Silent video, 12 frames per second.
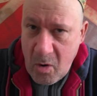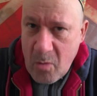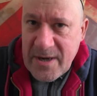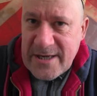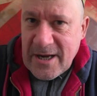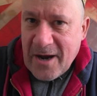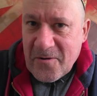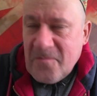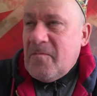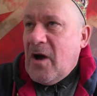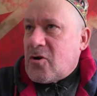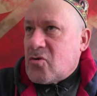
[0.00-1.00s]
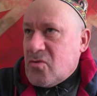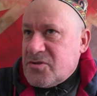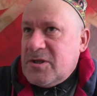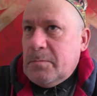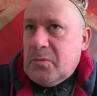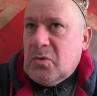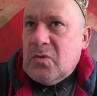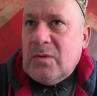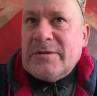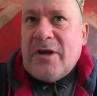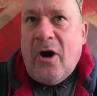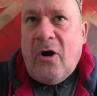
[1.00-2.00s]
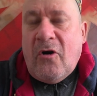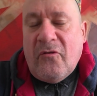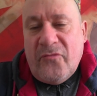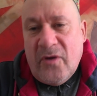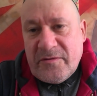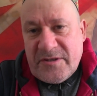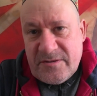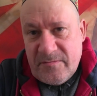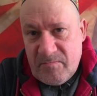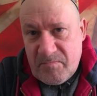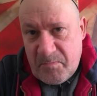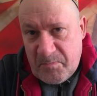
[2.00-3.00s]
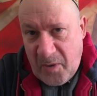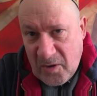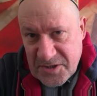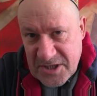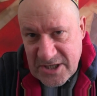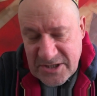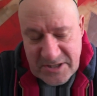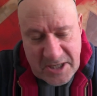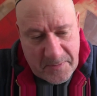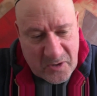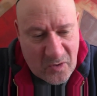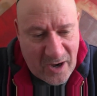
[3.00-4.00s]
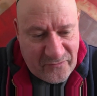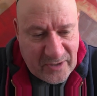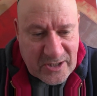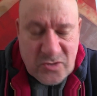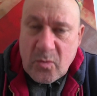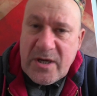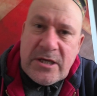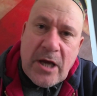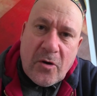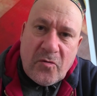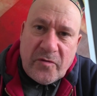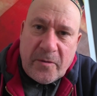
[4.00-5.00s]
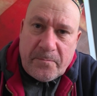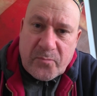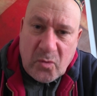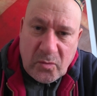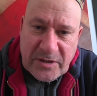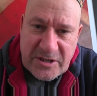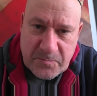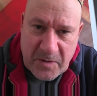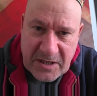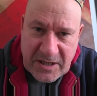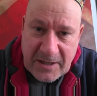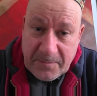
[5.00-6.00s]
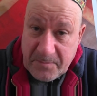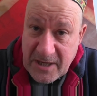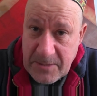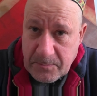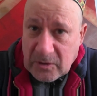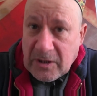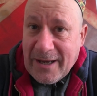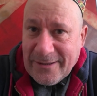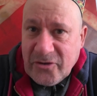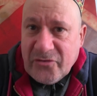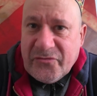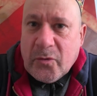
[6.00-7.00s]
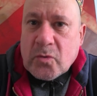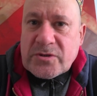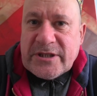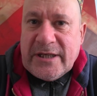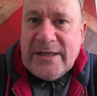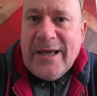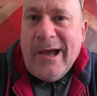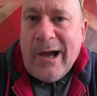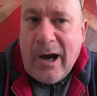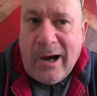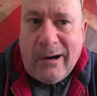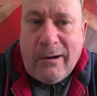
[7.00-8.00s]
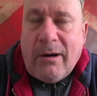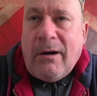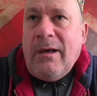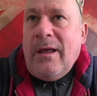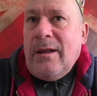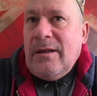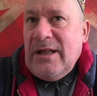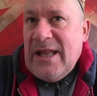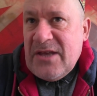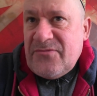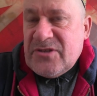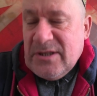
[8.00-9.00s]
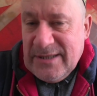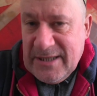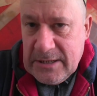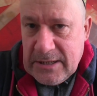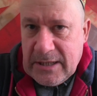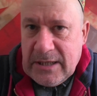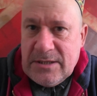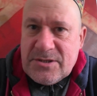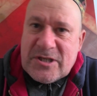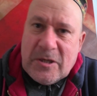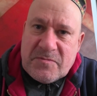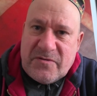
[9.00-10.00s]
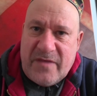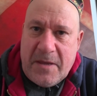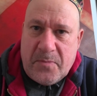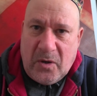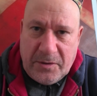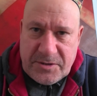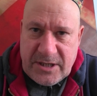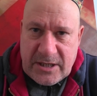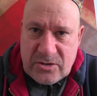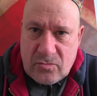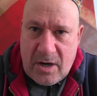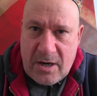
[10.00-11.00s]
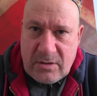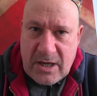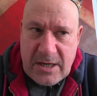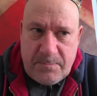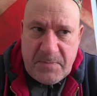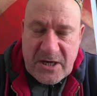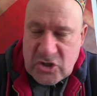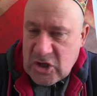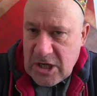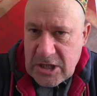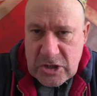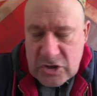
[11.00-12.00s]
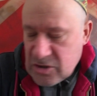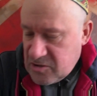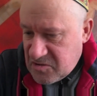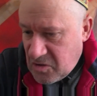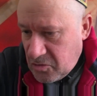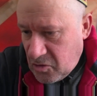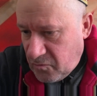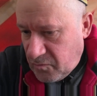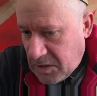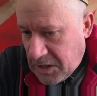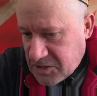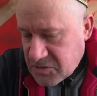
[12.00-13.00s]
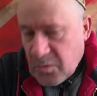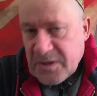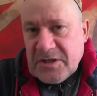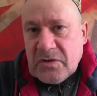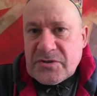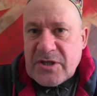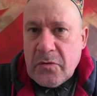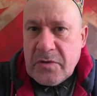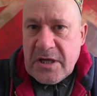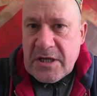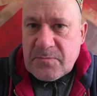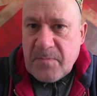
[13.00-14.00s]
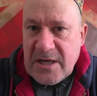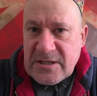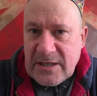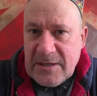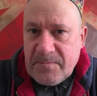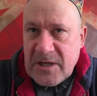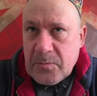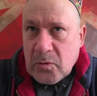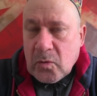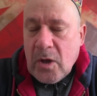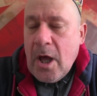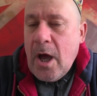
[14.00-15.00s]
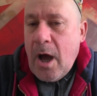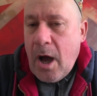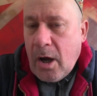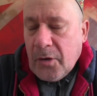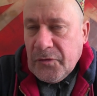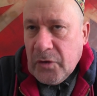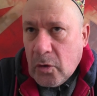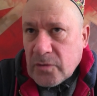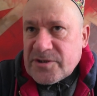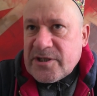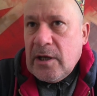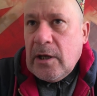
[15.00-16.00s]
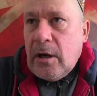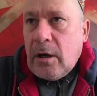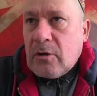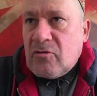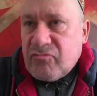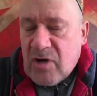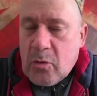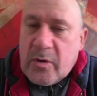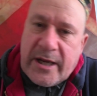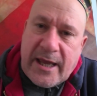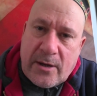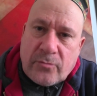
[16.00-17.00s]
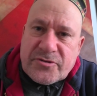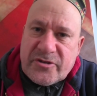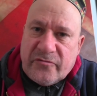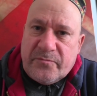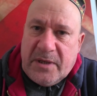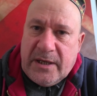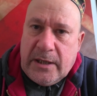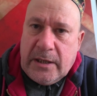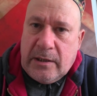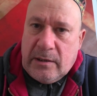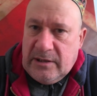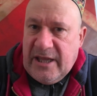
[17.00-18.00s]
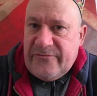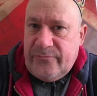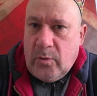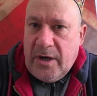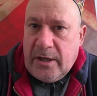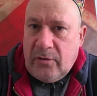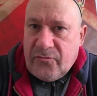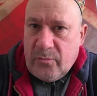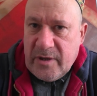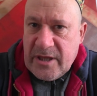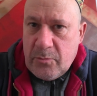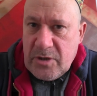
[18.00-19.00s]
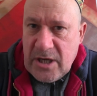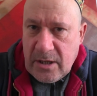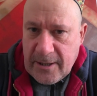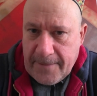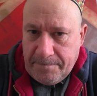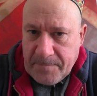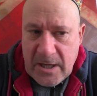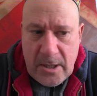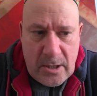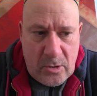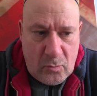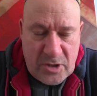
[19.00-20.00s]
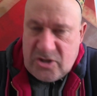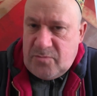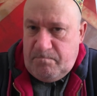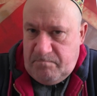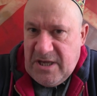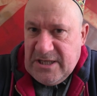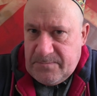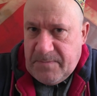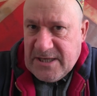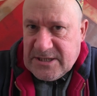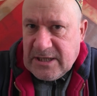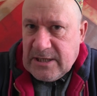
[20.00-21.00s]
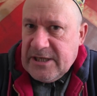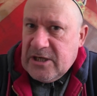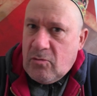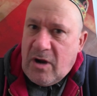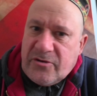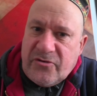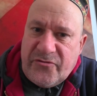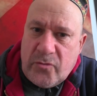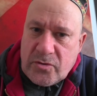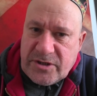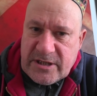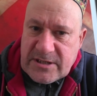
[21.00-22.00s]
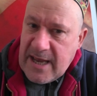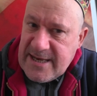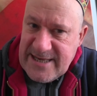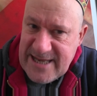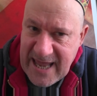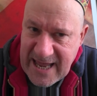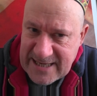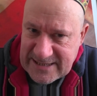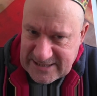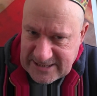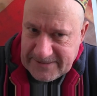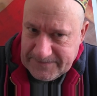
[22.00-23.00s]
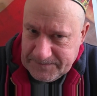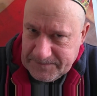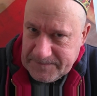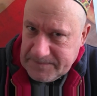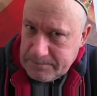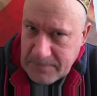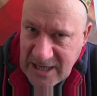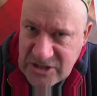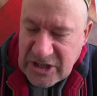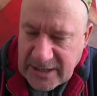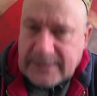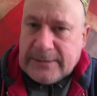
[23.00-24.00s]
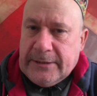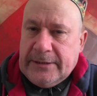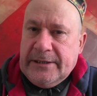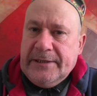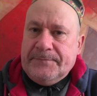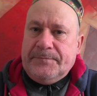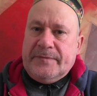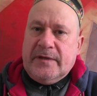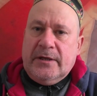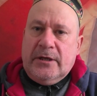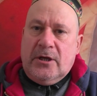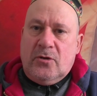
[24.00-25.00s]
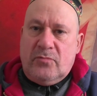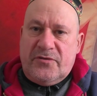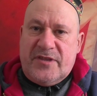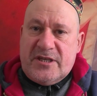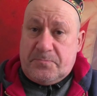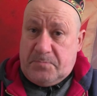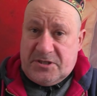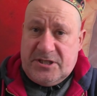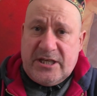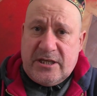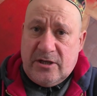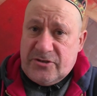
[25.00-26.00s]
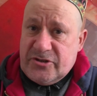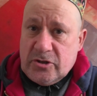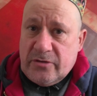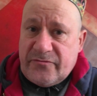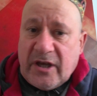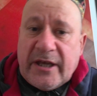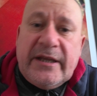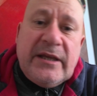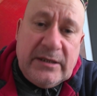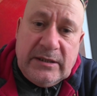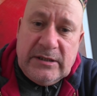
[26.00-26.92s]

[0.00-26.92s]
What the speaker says: what we know across the board of politics and demographics, we know that broadly speaking, people under 40 are left-leaning in terms of their politics, right? Okay, big change that's gone on the last 20 or so years. Basically, people are not growing out of being left-wing from when they were younger, which is basically your under 40s. And yet, magically, with this particular survey,